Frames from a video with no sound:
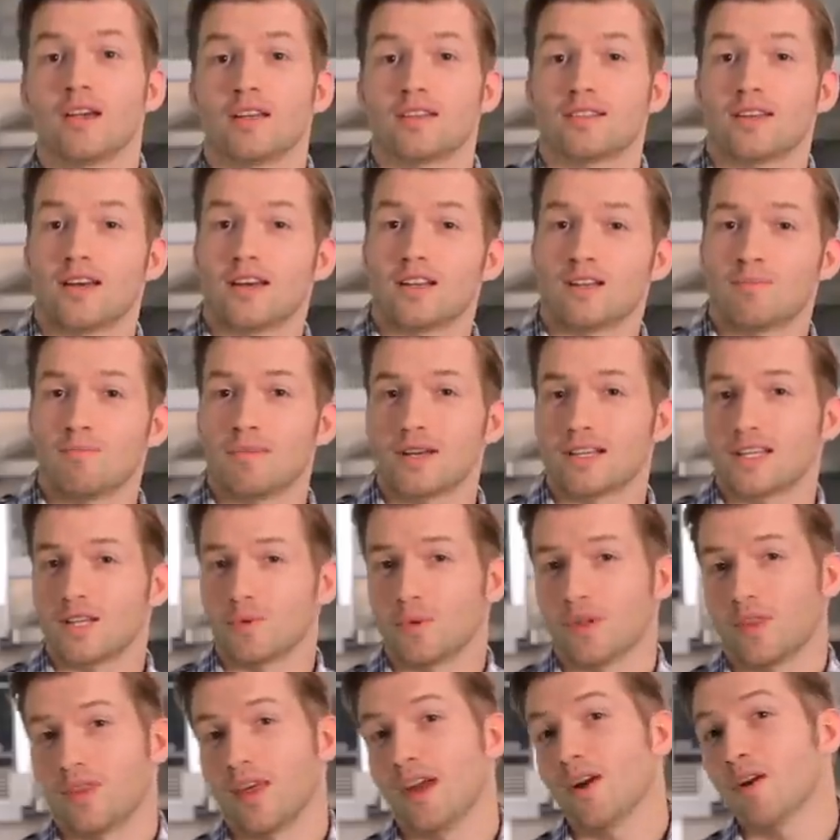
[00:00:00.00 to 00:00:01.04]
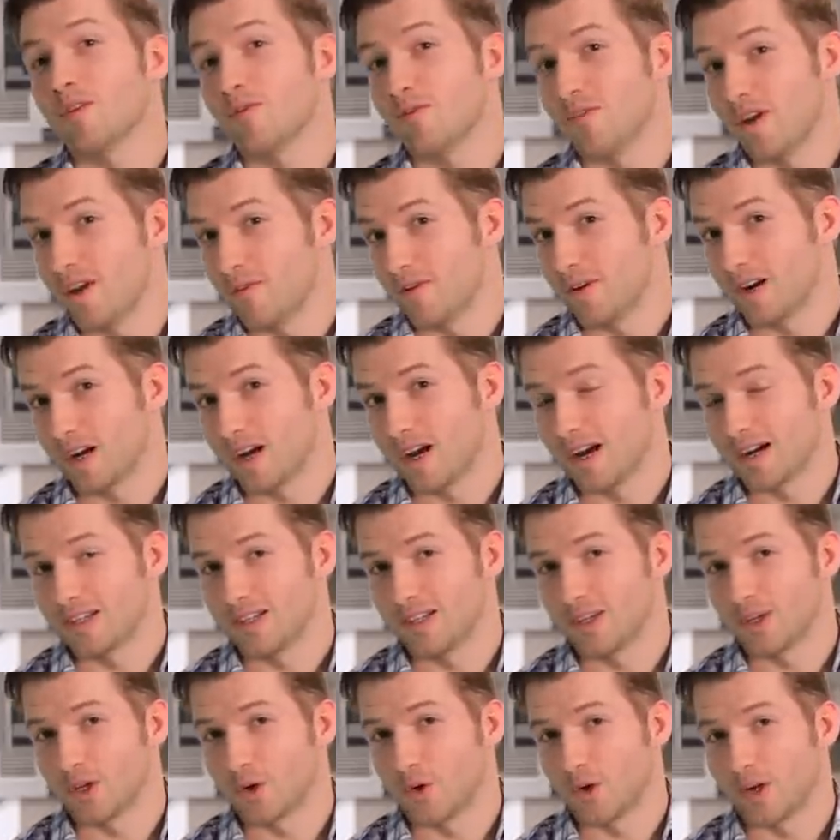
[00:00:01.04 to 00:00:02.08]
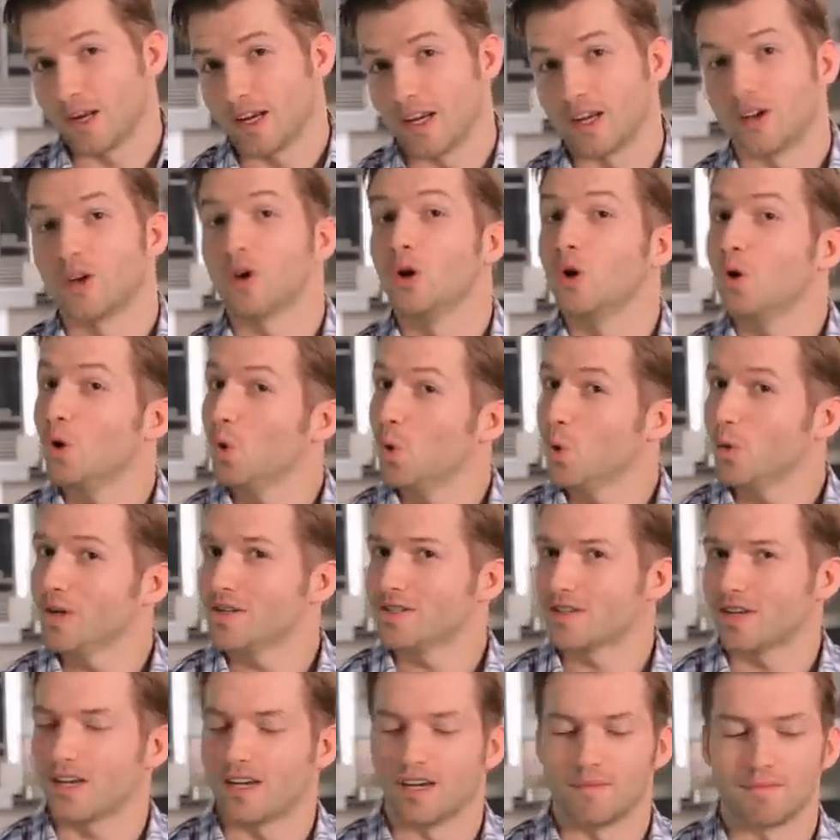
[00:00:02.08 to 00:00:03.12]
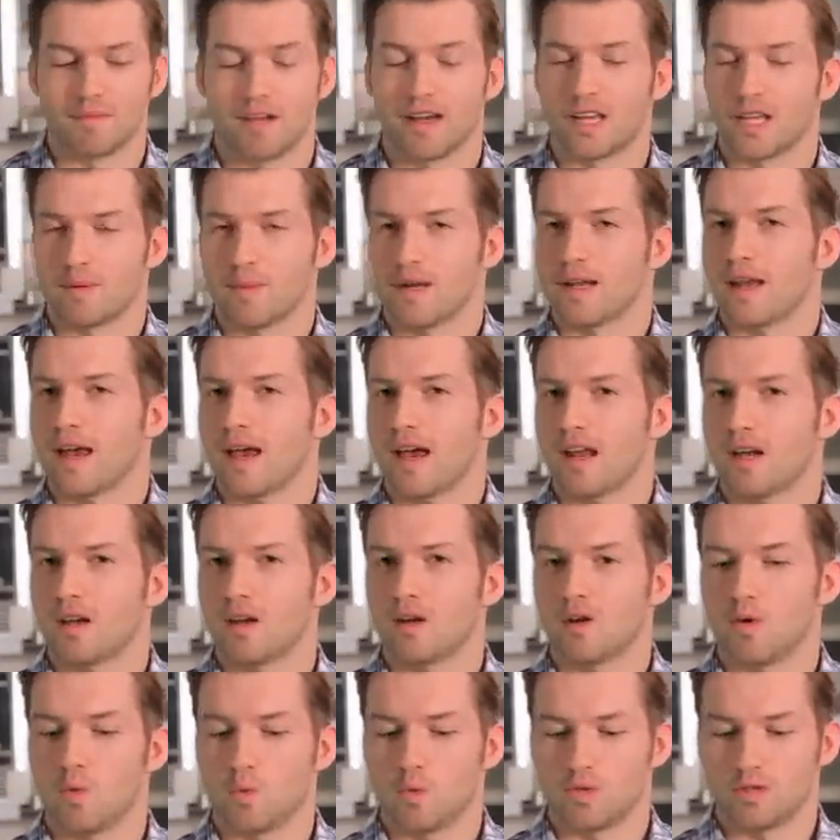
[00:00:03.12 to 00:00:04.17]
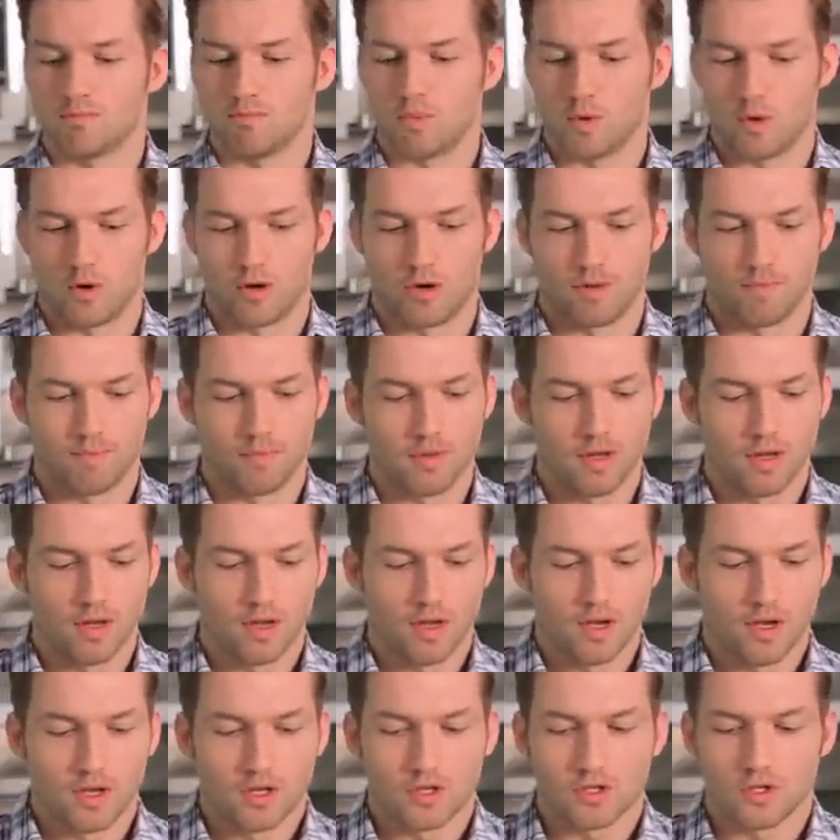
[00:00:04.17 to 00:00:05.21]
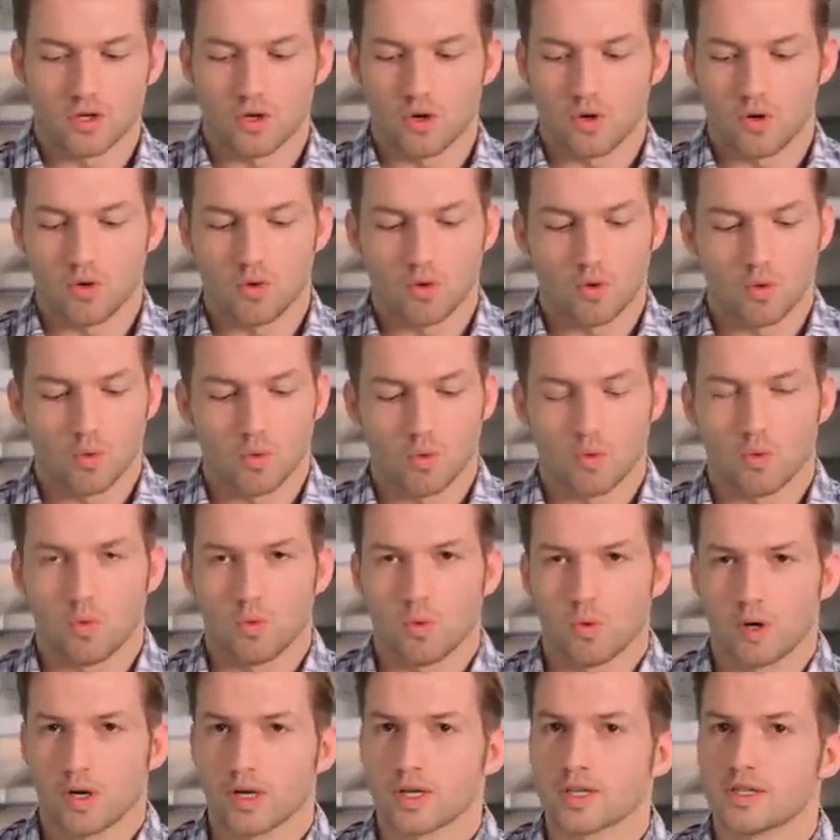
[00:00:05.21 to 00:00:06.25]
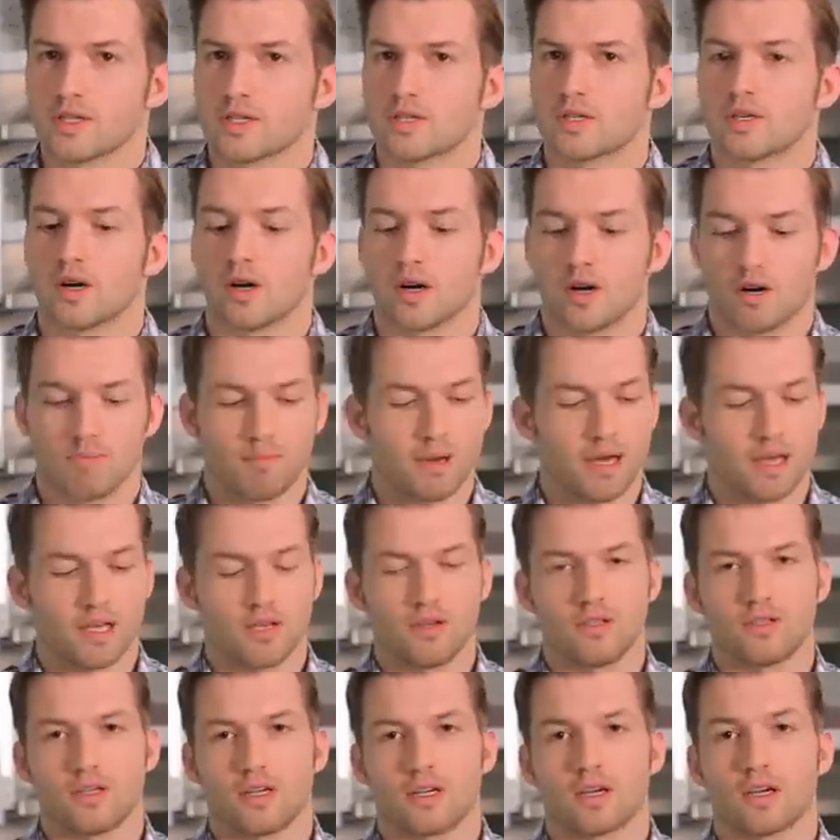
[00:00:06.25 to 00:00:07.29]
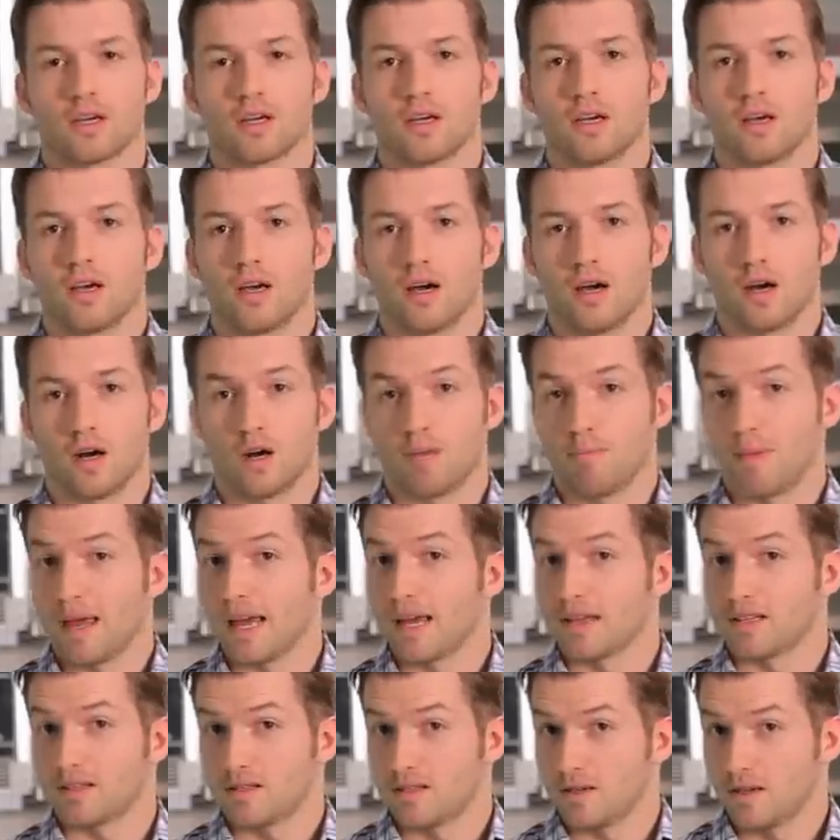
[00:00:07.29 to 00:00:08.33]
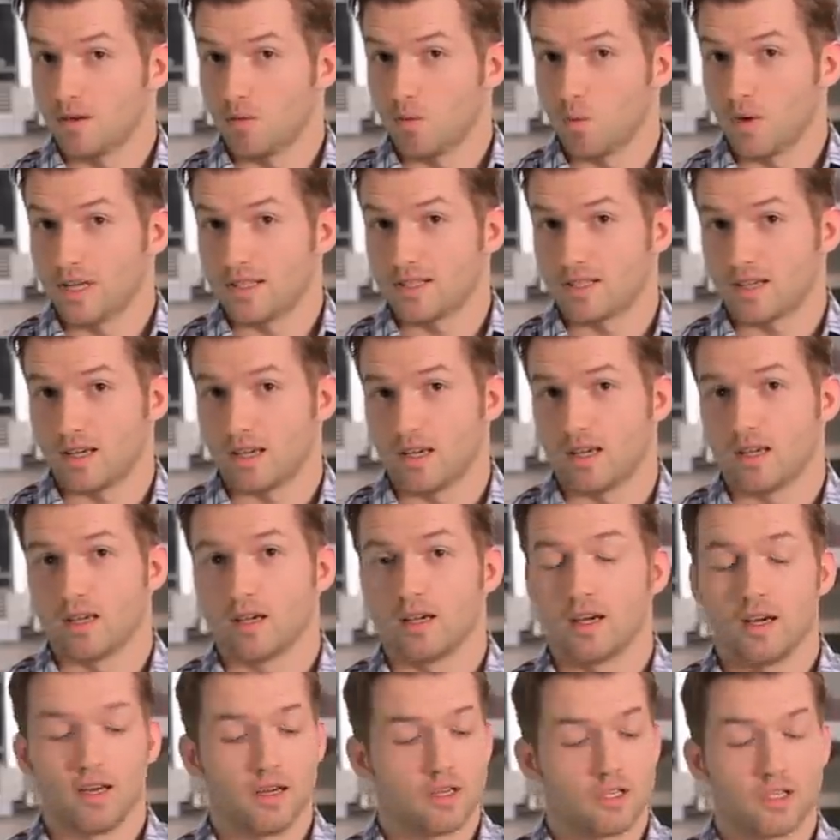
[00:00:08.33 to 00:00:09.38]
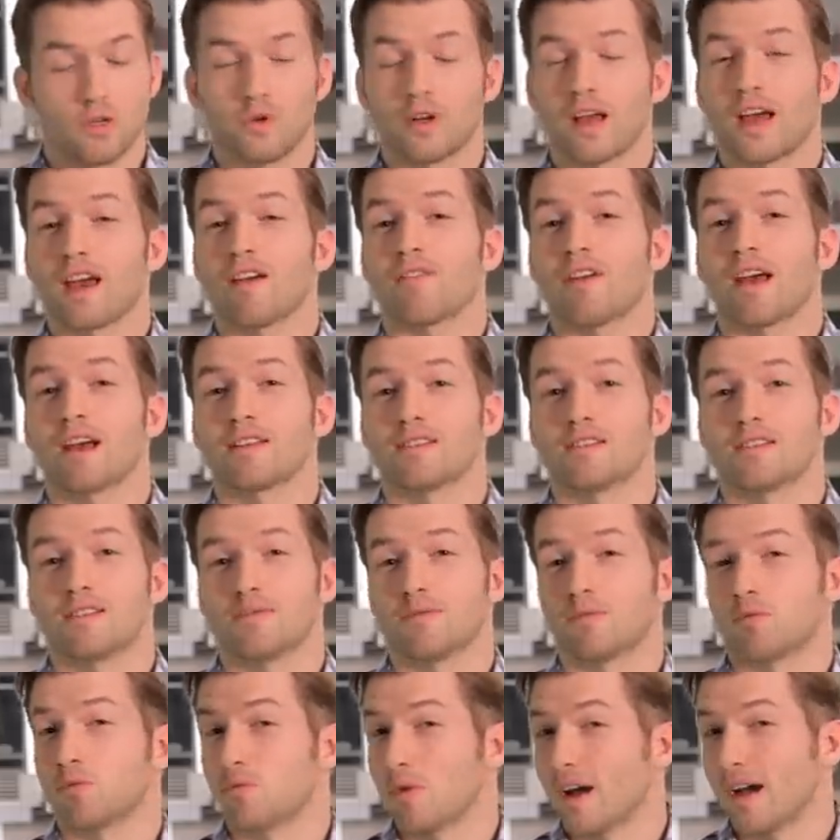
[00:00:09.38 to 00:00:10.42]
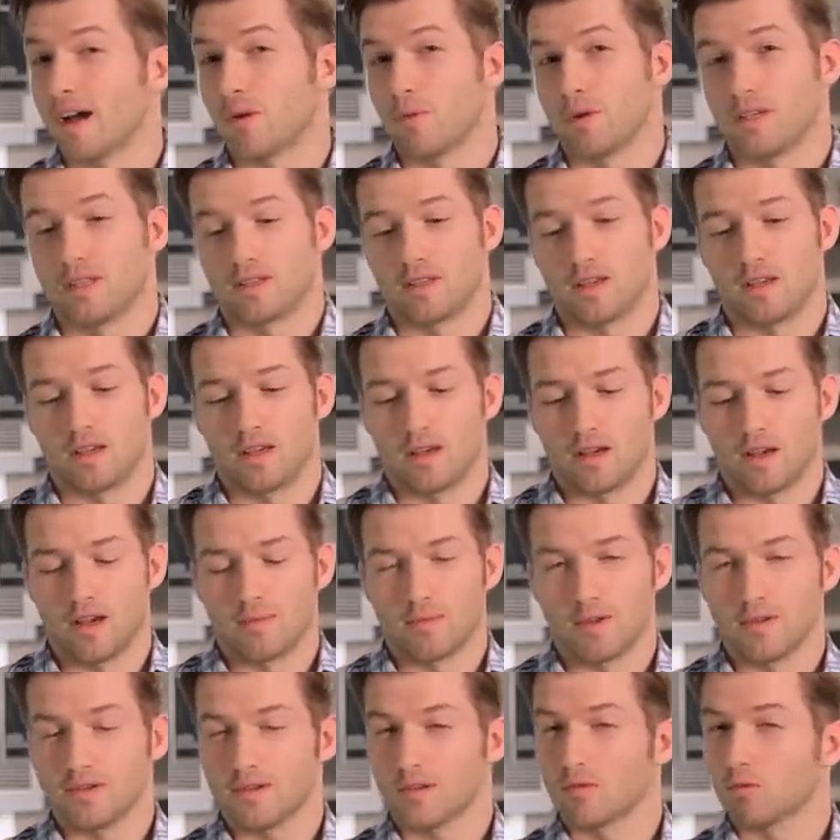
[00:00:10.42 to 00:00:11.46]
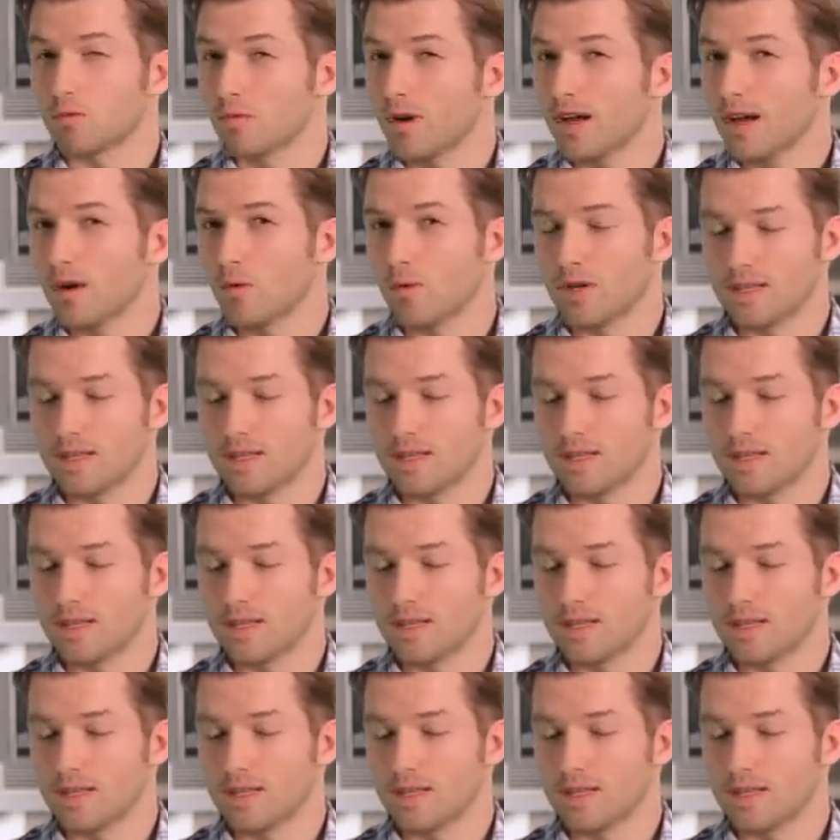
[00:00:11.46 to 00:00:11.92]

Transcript: decided to mix it with their favorite cocktail ingredient, whiskey, and the Manhattan was born. So we're gonna start by using our base whiskey, two and a half ounces of rye whiskey. I'm using rye